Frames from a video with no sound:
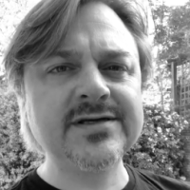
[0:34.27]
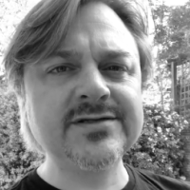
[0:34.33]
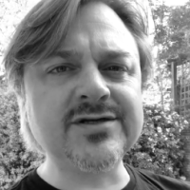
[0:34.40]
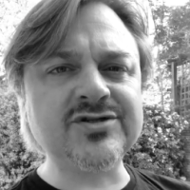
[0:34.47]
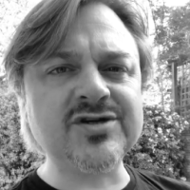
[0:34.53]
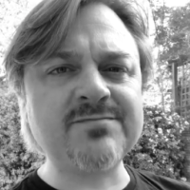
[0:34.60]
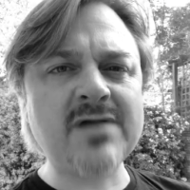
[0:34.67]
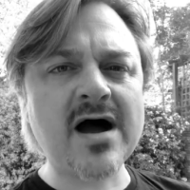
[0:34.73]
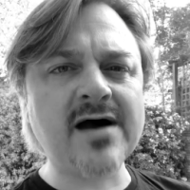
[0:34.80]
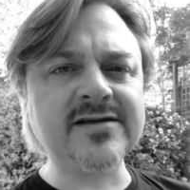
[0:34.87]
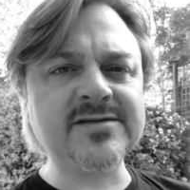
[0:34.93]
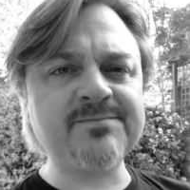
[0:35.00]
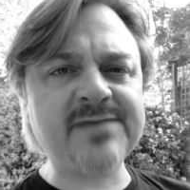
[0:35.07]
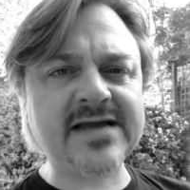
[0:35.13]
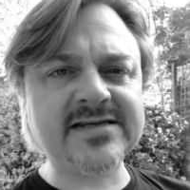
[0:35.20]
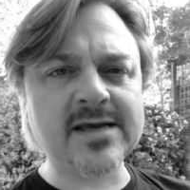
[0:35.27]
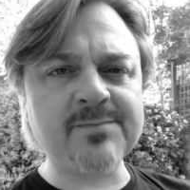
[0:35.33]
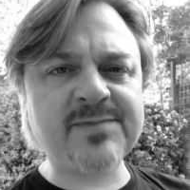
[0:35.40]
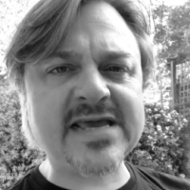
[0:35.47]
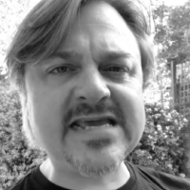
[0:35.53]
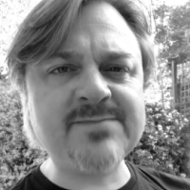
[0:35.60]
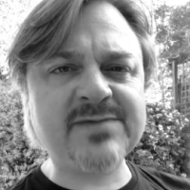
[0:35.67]
to demand better
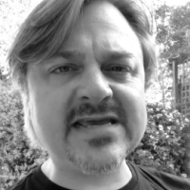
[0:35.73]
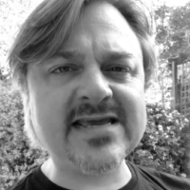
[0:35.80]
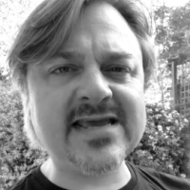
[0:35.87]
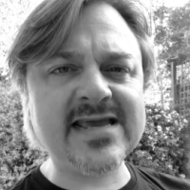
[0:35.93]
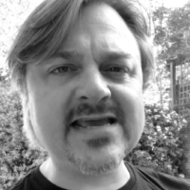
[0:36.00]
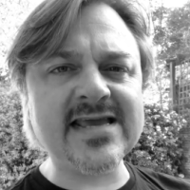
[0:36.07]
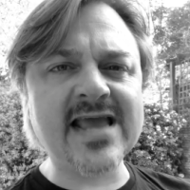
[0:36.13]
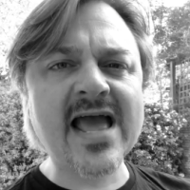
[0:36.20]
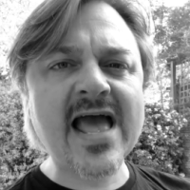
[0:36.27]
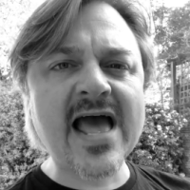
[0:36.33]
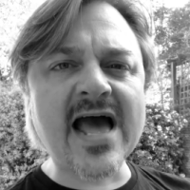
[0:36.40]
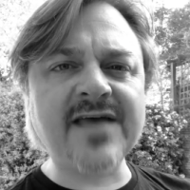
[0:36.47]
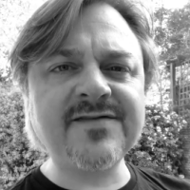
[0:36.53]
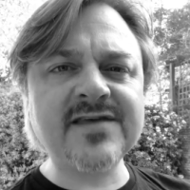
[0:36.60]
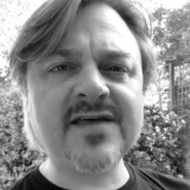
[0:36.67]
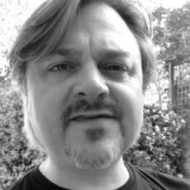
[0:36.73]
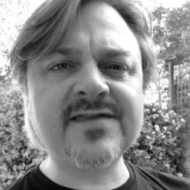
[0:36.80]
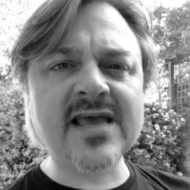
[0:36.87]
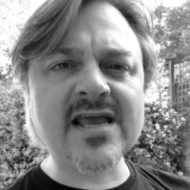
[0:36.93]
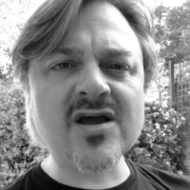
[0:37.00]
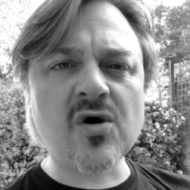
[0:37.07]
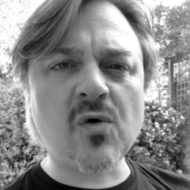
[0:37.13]
PPE and that
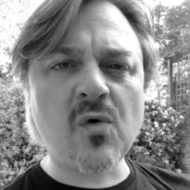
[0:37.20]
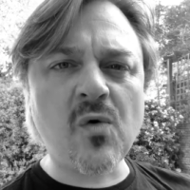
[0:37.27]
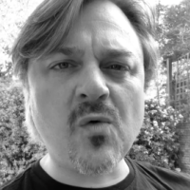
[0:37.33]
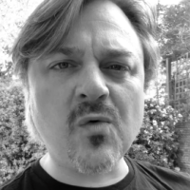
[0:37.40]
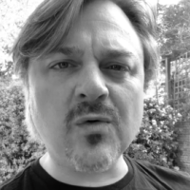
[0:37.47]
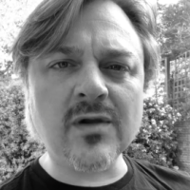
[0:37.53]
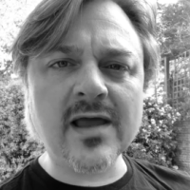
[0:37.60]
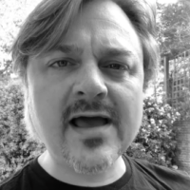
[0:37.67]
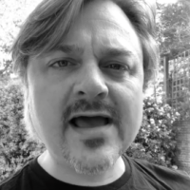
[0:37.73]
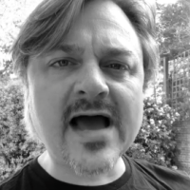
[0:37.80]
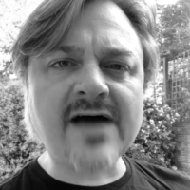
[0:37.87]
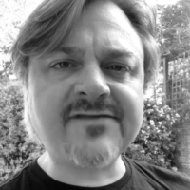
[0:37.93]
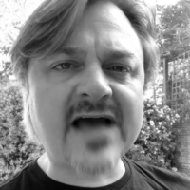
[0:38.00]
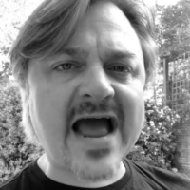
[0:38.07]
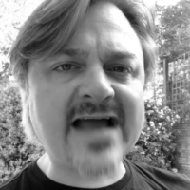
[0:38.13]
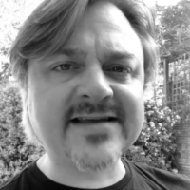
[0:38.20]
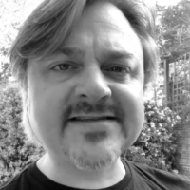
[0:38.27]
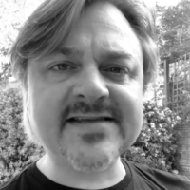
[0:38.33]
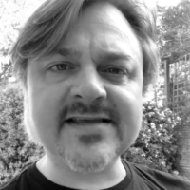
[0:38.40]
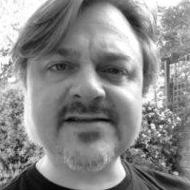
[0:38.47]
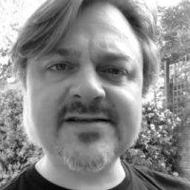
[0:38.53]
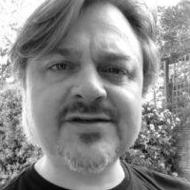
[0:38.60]
they all have
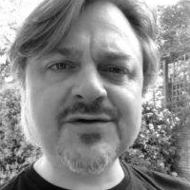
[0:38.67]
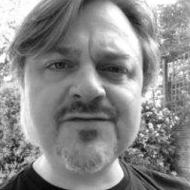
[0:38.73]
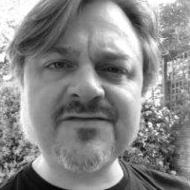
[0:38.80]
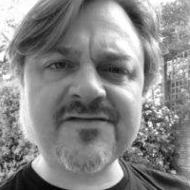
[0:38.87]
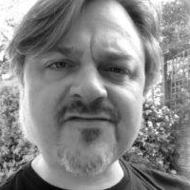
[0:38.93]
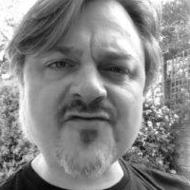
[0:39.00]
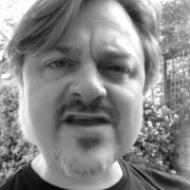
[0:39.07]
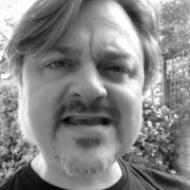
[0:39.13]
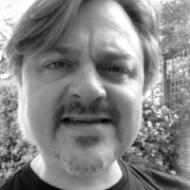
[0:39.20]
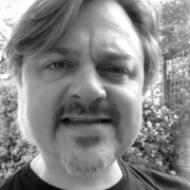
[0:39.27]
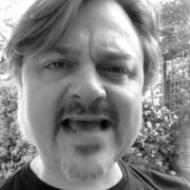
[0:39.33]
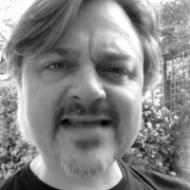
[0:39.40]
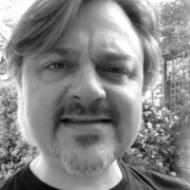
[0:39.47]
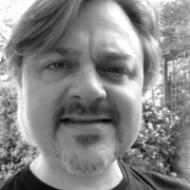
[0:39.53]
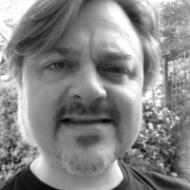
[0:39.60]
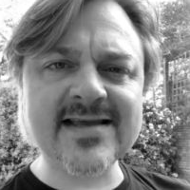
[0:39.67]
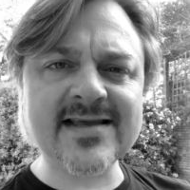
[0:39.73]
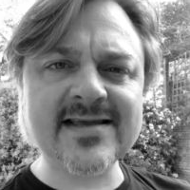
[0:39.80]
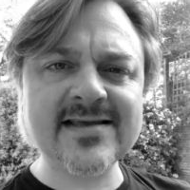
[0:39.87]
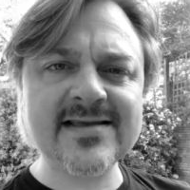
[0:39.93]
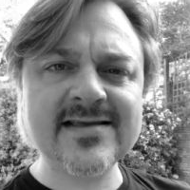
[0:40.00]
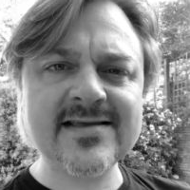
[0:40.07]
access to free testing.
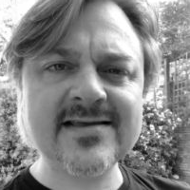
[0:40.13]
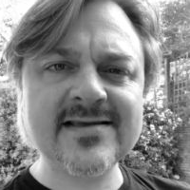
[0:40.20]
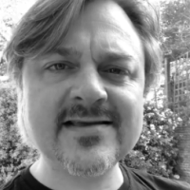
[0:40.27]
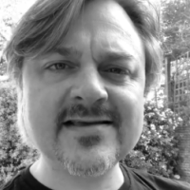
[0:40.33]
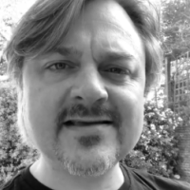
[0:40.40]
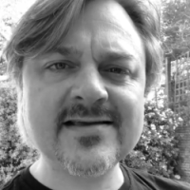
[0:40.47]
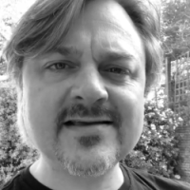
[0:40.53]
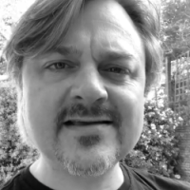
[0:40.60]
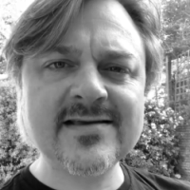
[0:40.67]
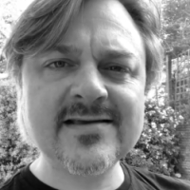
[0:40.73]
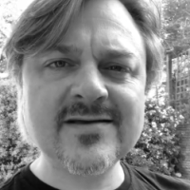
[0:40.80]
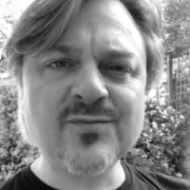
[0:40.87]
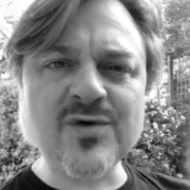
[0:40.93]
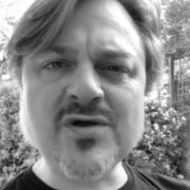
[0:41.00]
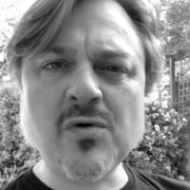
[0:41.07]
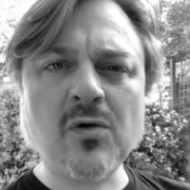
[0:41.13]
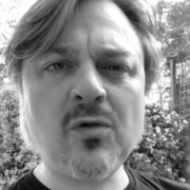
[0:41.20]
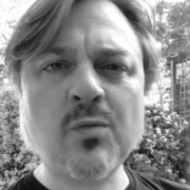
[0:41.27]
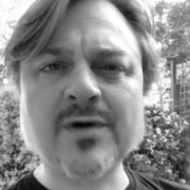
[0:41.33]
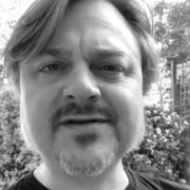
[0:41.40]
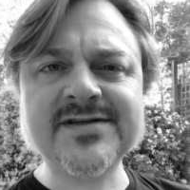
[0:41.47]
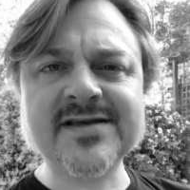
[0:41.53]
We all
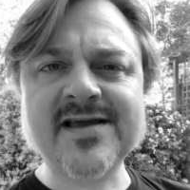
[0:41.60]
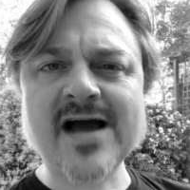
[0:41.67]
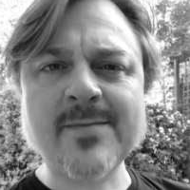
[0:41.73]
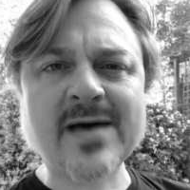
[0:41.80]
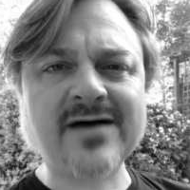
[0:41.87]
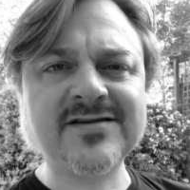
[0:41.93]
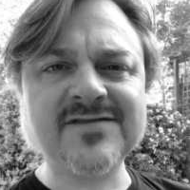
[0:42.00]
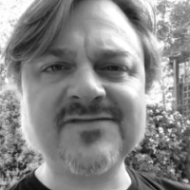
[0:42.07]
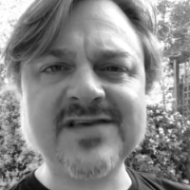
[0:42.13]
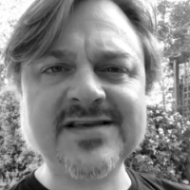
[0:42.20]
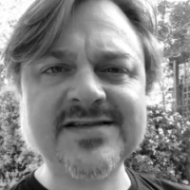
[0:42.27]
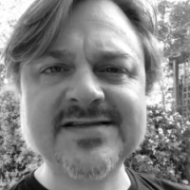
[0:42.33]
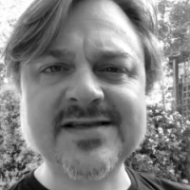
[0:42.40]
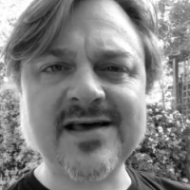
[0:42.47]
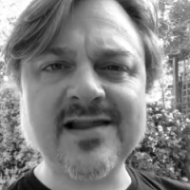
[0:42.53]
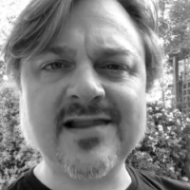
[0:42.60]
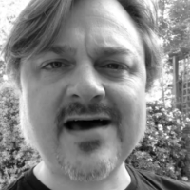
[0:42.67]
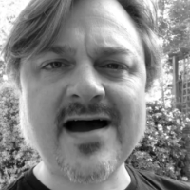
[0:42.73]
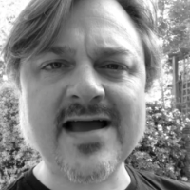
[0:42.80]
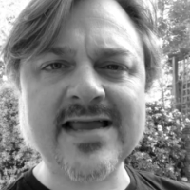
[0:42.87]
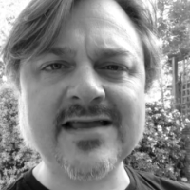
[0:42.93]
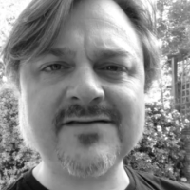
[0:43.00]
want to come out of this
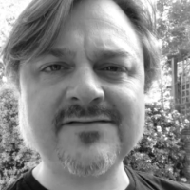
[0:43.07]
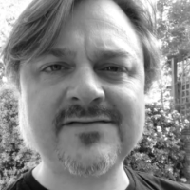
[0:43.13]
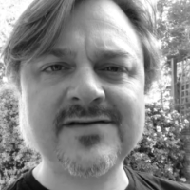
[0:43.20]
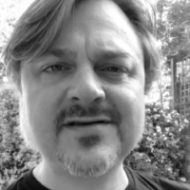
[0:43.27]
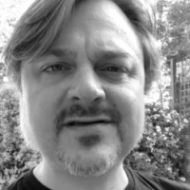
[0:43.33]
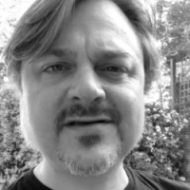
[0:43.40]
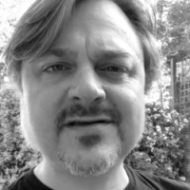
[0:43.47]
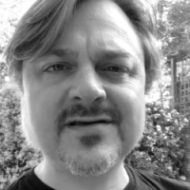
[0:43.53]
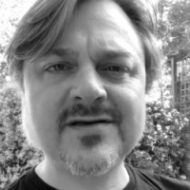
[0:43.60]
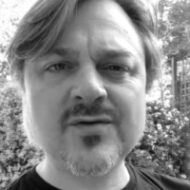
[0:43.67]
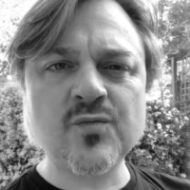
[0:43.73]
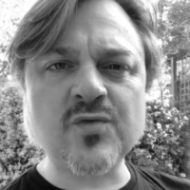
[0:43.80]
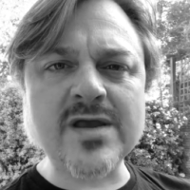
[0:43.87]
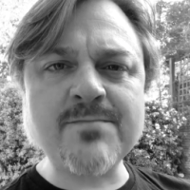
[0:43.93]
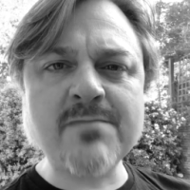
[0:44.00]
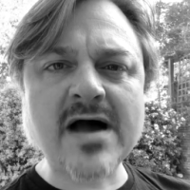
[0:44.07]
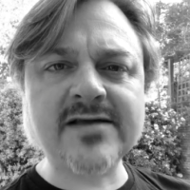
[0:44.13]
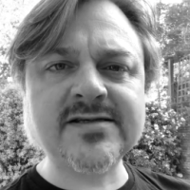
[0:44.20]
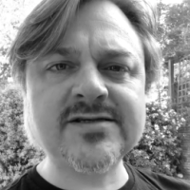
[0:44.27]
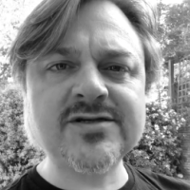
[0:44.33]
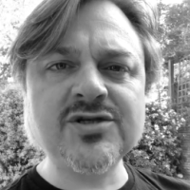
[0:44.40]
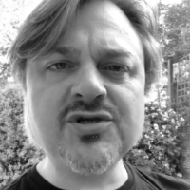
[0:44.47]
alive. We
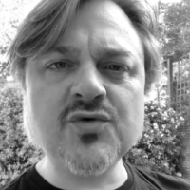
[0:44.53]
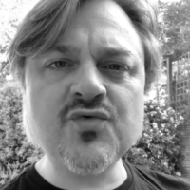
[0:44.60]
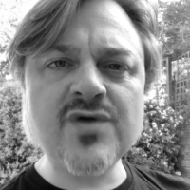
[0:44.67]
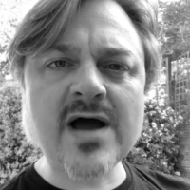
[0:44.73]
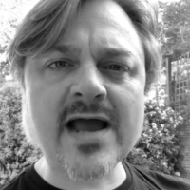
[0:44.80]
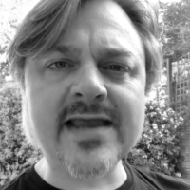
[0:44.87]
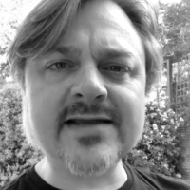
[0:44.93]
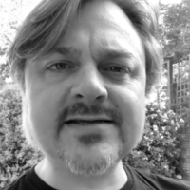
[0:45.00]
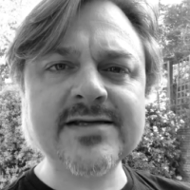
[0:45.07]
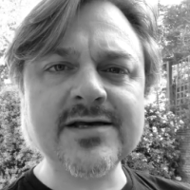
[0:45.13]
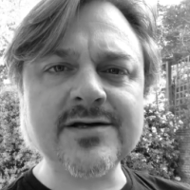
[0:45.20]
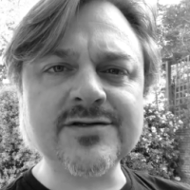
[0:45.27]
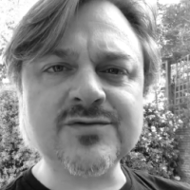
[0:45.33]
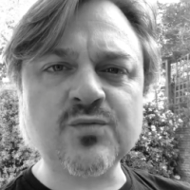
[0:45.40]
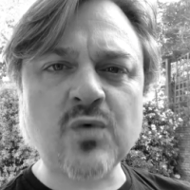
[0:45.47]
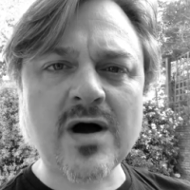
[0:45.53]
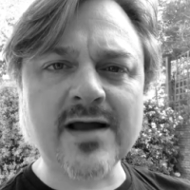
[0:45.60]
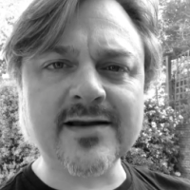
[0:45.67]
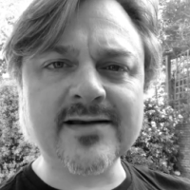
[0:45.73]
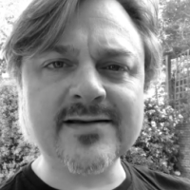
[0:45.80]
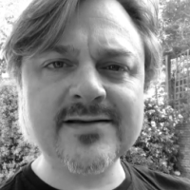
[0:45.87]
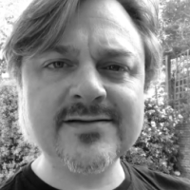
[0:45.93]
must unite as
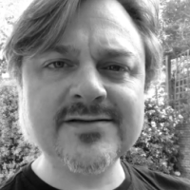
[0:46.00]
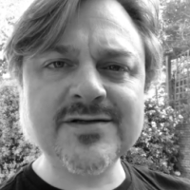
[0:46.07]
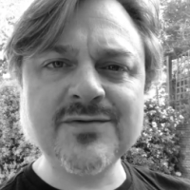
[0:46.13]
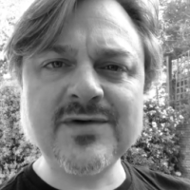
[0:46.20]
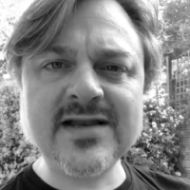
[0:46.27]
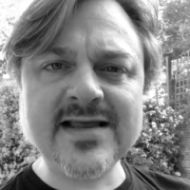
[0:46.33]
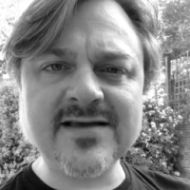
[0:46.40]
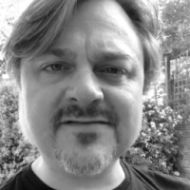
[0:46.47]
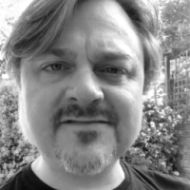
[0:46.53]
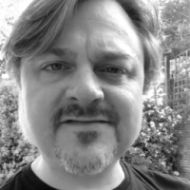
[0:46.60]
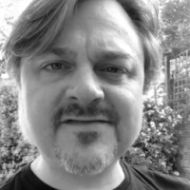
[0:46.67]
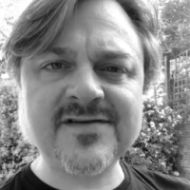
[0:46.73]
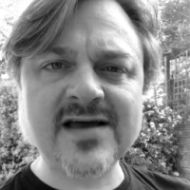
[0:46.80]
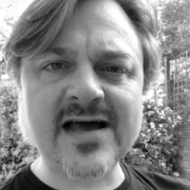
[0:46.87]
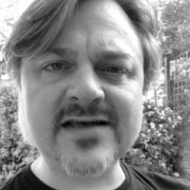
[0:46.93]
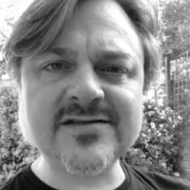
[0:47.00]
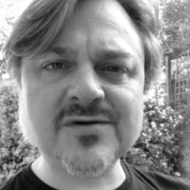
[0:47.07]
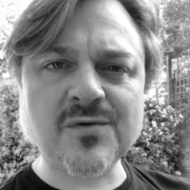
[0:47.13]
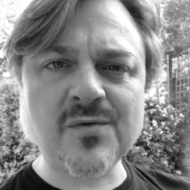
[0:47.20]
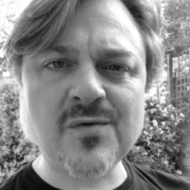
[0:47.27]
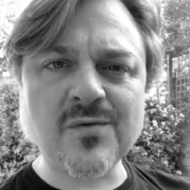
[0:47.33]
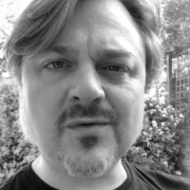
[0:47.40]
one to live as
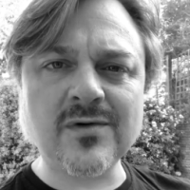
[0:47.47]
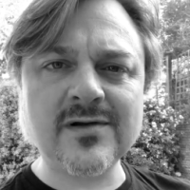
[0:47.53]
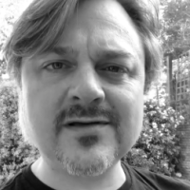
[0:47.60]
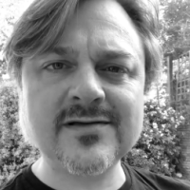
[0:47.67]
all.